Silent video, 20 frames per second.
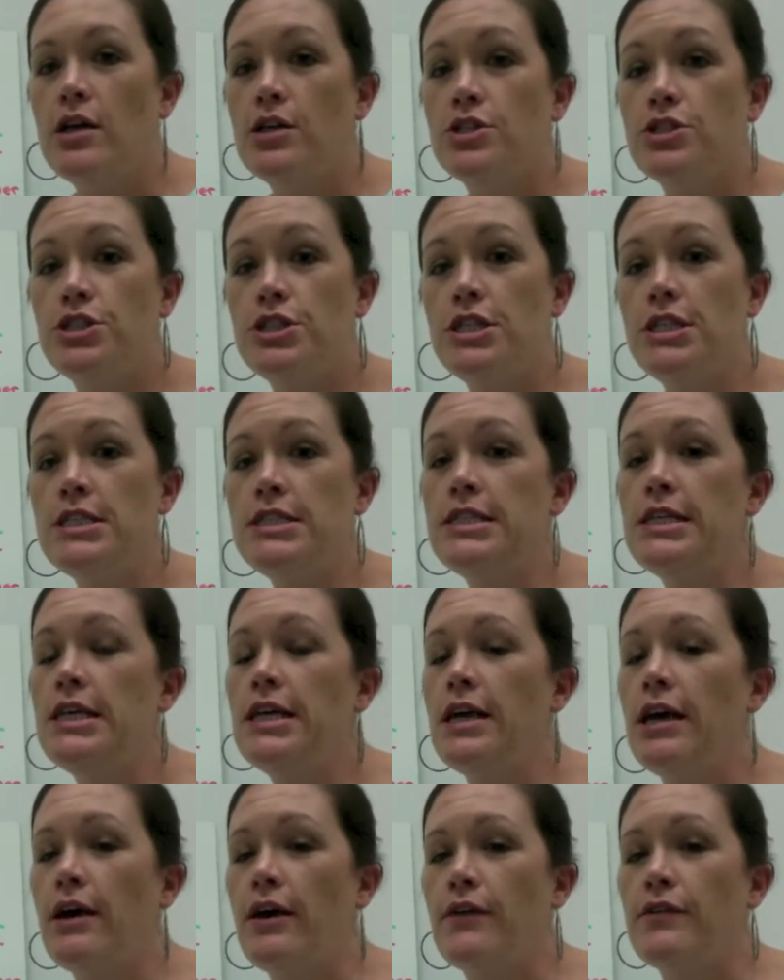
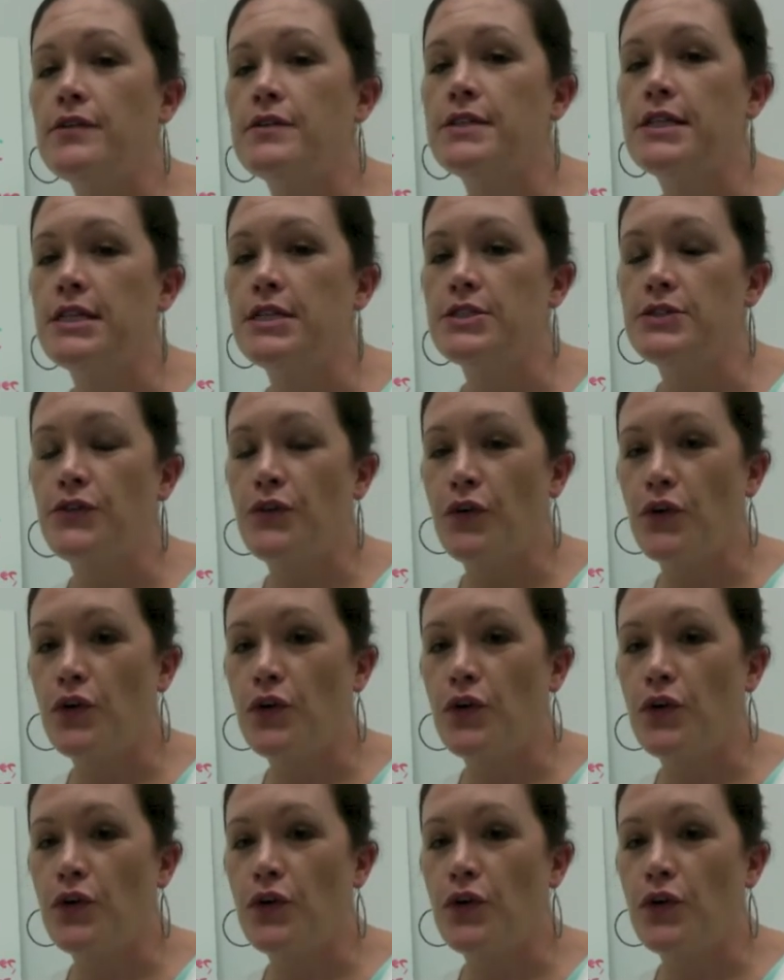GCF stands for